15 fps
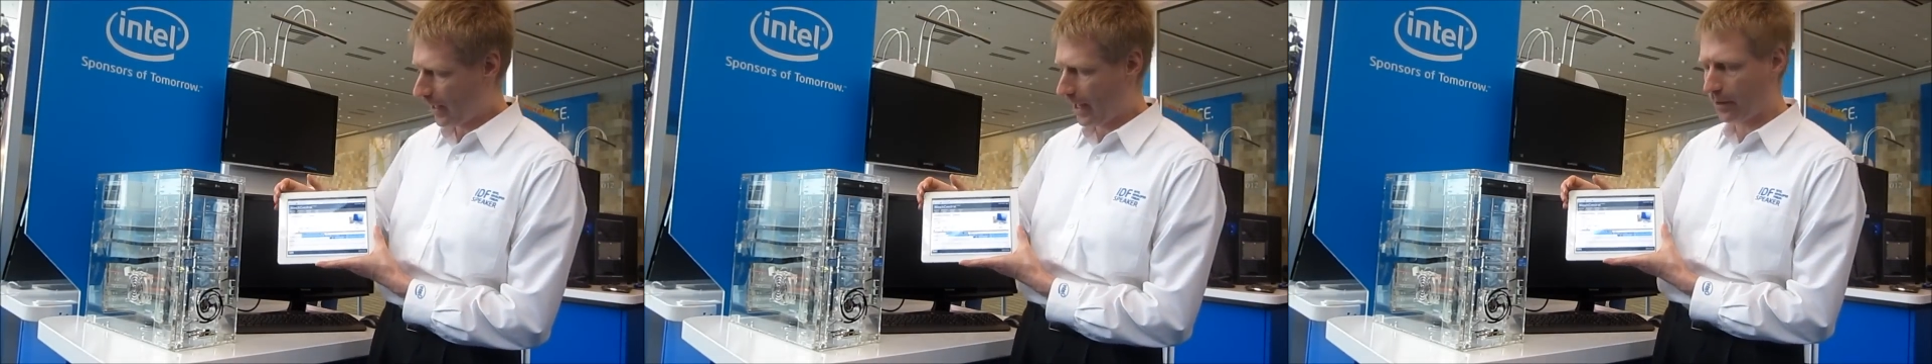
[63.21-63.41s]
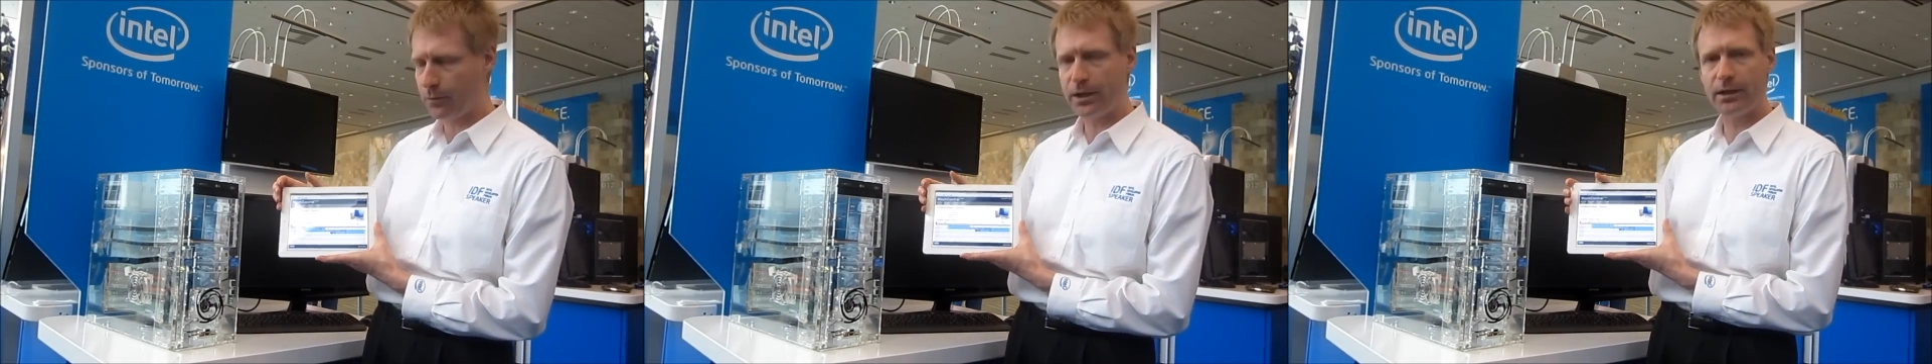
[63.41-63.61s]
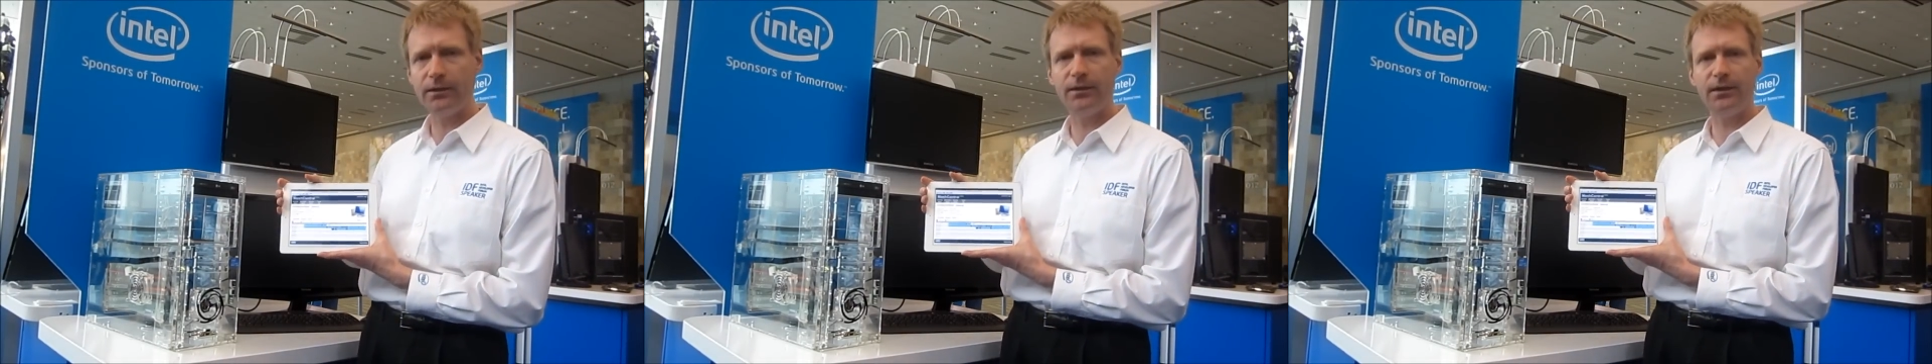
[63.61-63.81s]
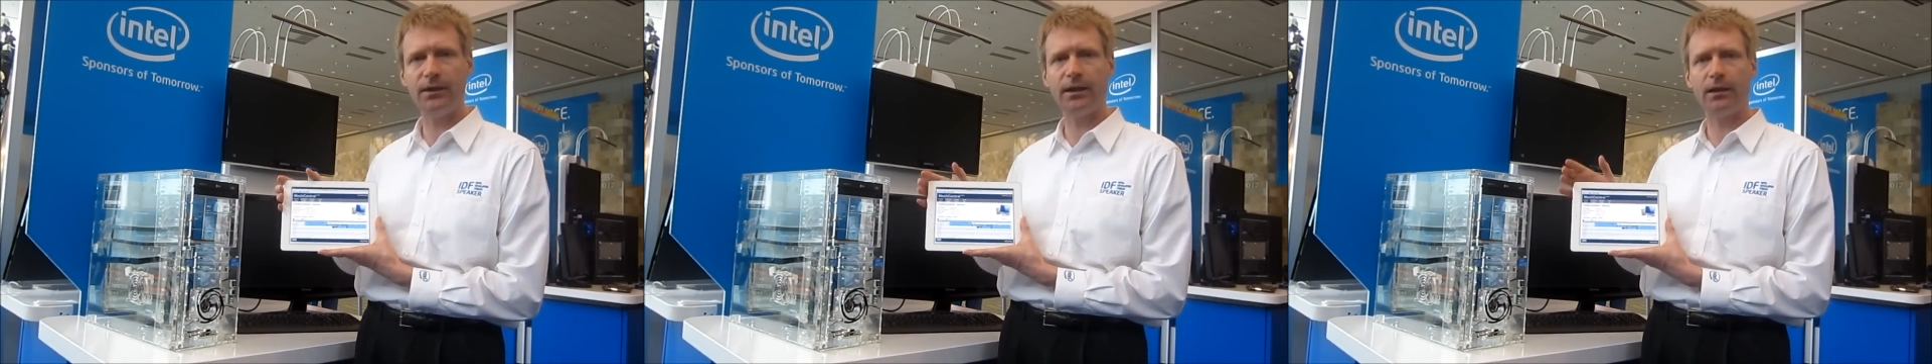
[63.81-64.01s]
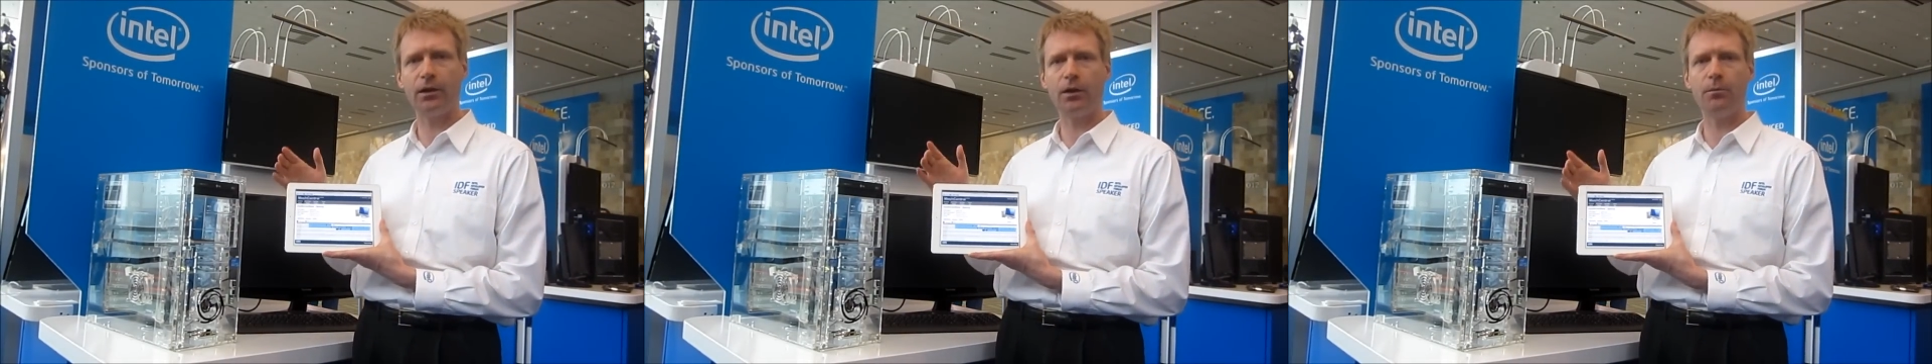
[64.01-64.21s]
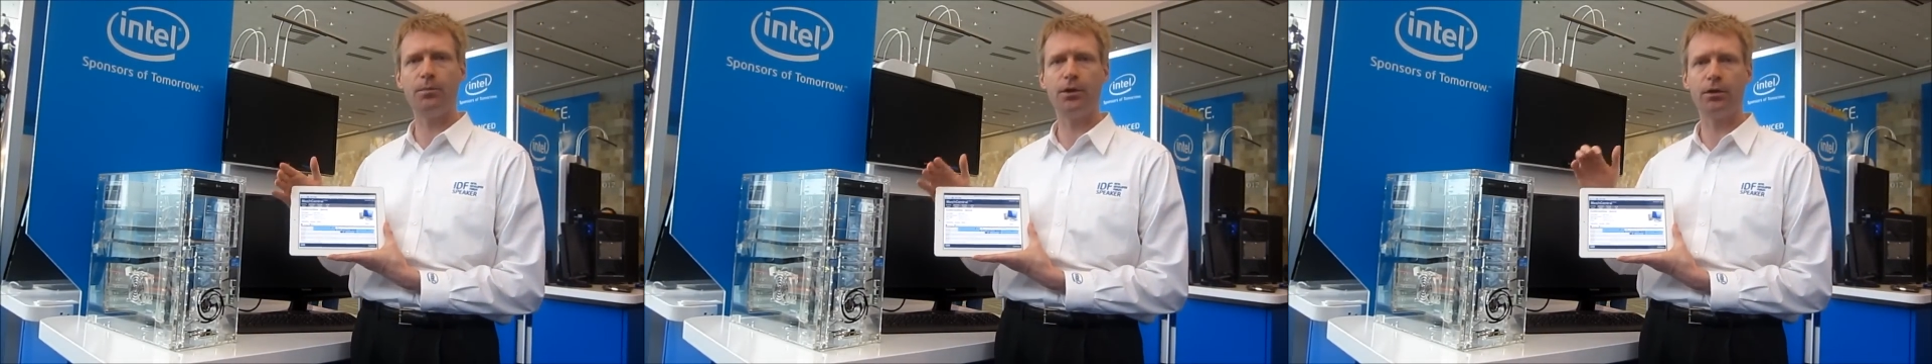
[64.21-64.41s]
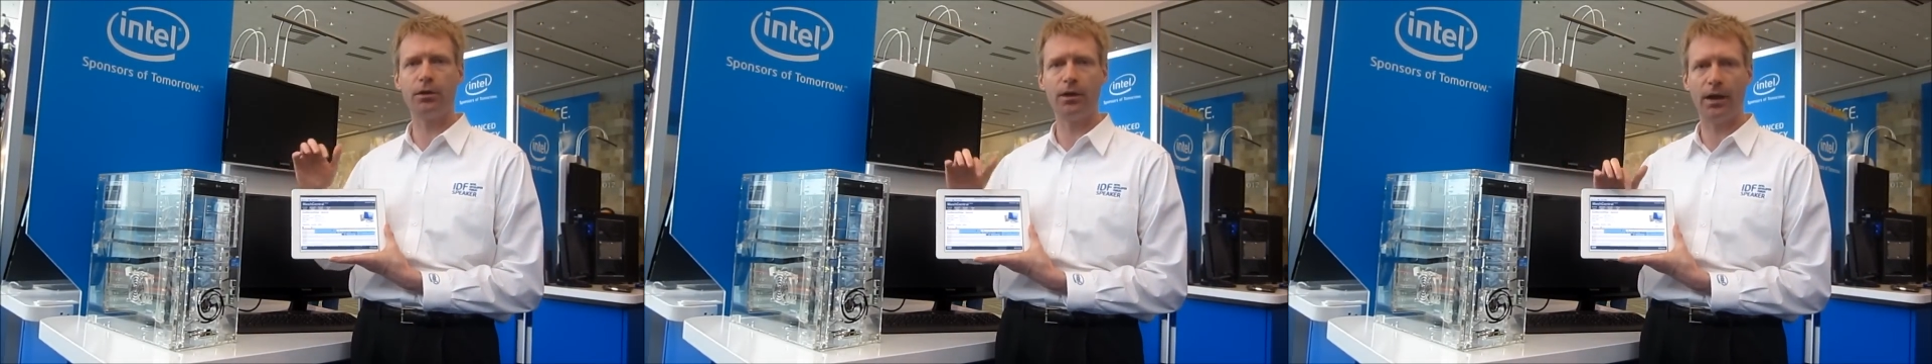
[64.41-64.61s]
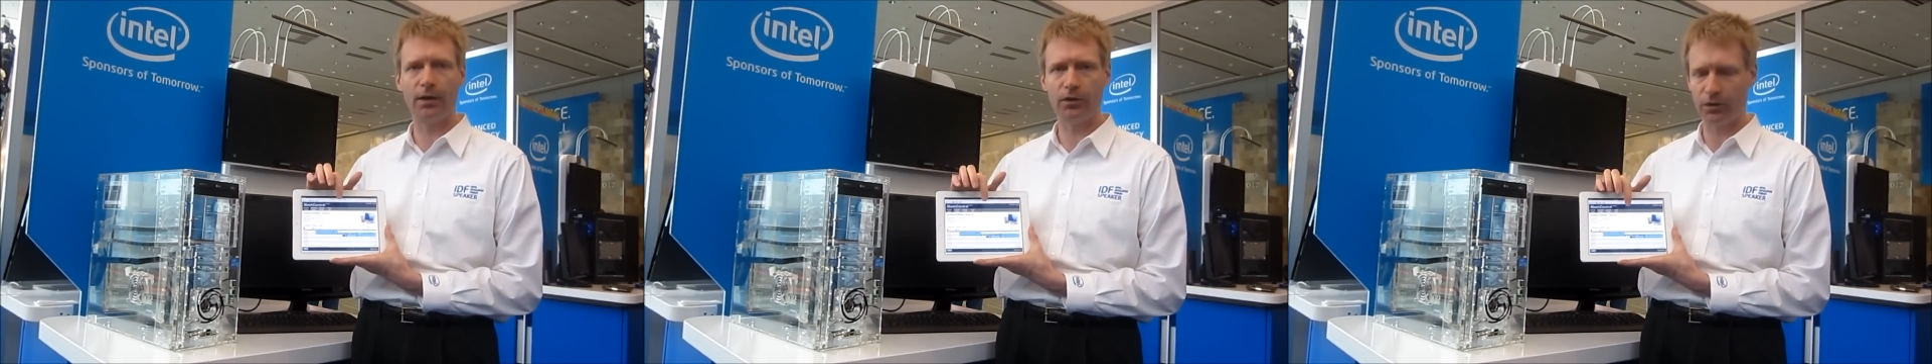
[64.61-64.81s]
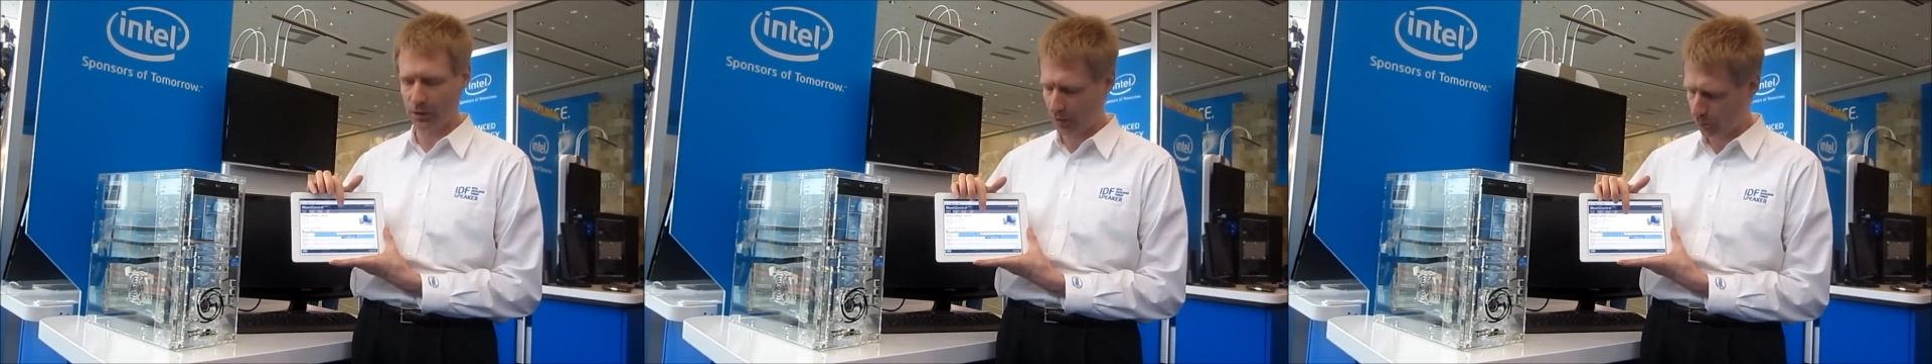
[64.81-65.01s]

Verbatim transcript: And we can see that the computer is